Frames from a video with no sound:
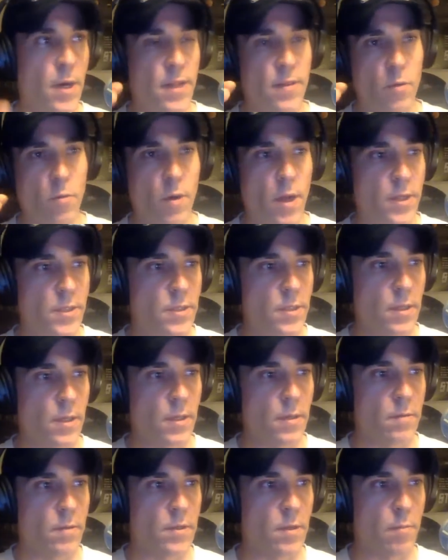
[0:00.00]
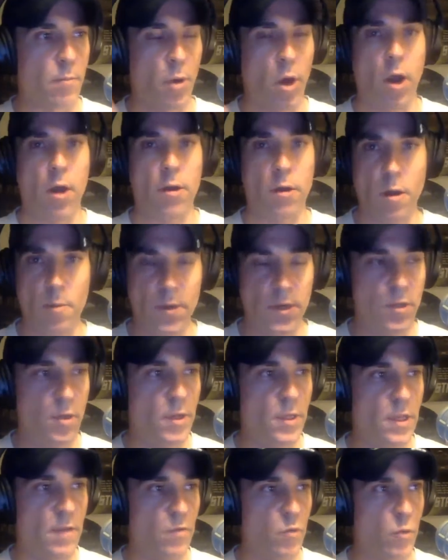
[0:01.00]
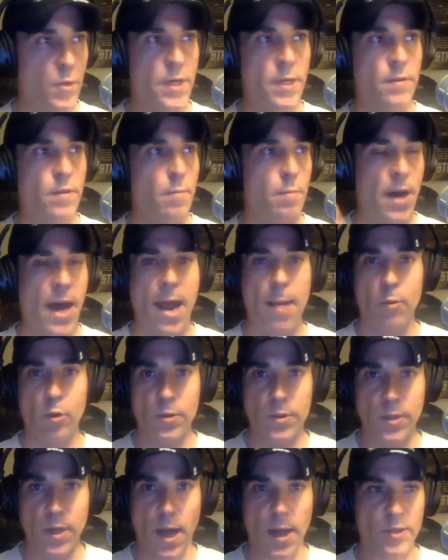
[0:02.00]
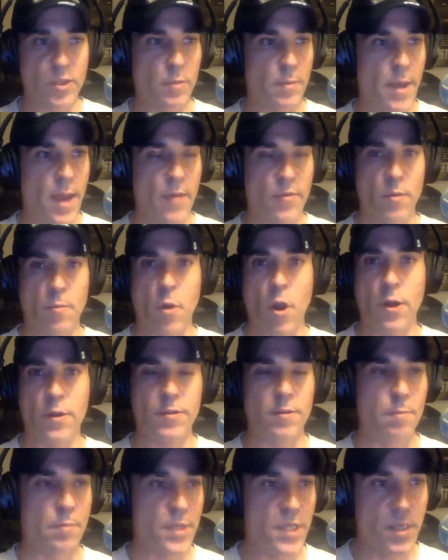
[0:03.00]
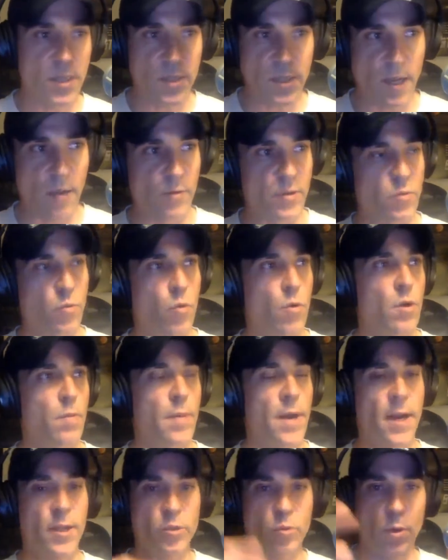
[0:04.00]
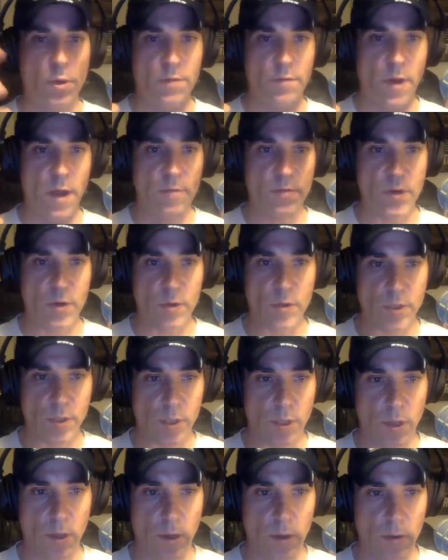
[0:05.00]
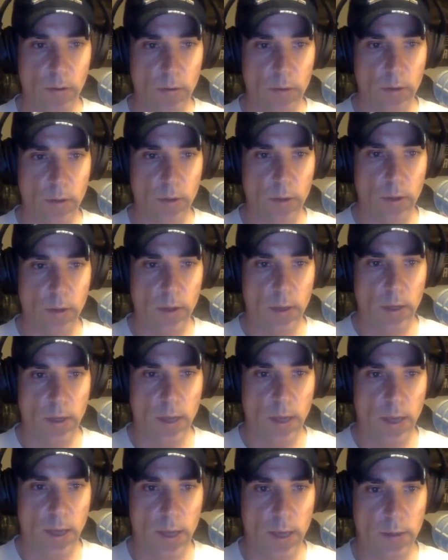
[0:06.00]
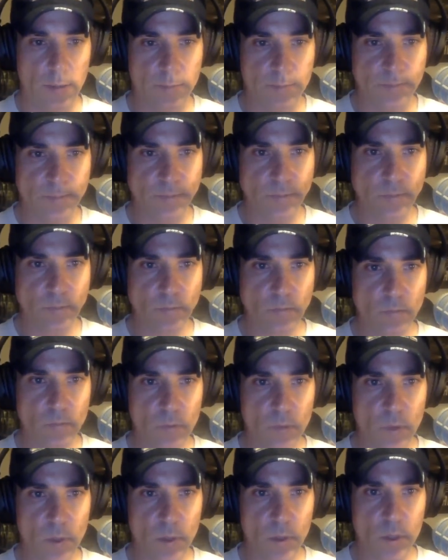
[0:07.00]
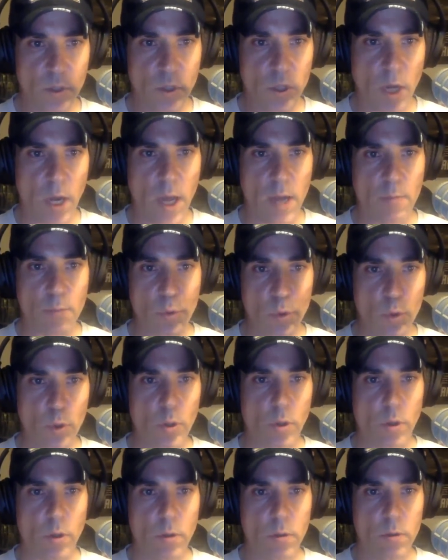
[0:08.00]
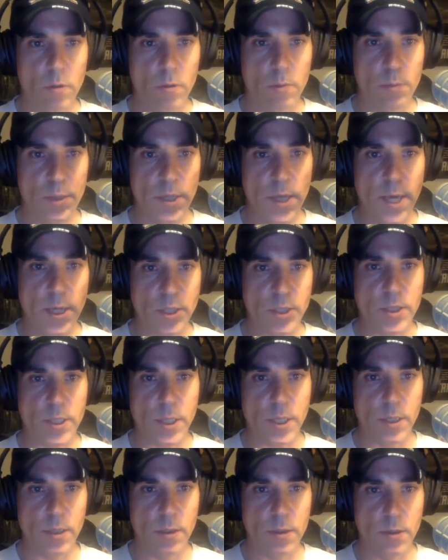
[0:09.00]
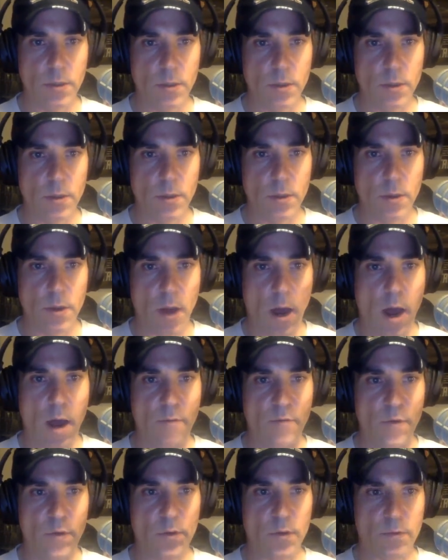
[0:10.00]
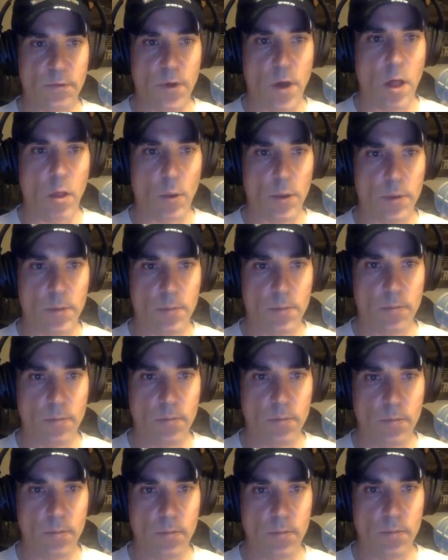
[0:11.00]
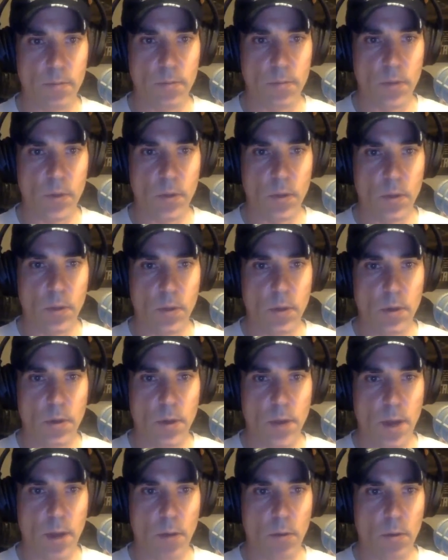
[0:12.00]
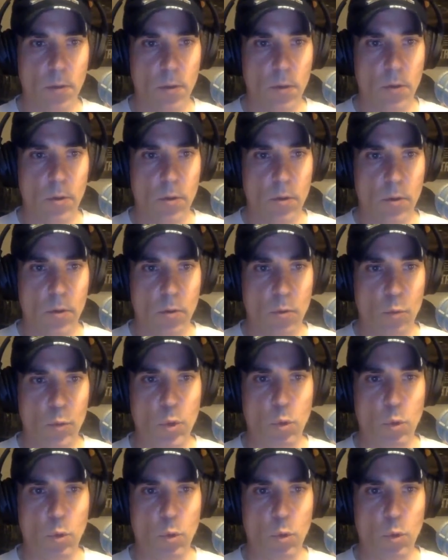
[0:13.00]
that wants to, to barter, I mean, you can even read in the Bible, it talks about the mark of the beast. I was warned about it 25 years ago. And John Bruegel, PhD, offered the following. Now, we were